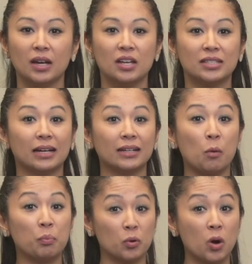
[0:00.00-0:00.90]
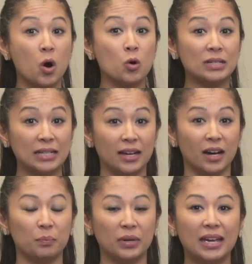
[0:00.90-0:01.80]
So now pro
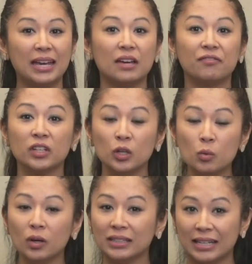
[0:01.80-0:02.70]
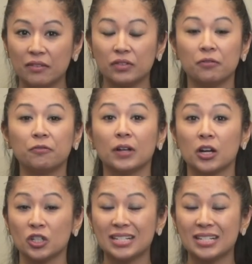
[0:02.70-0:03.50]
tip, if you will leave the flush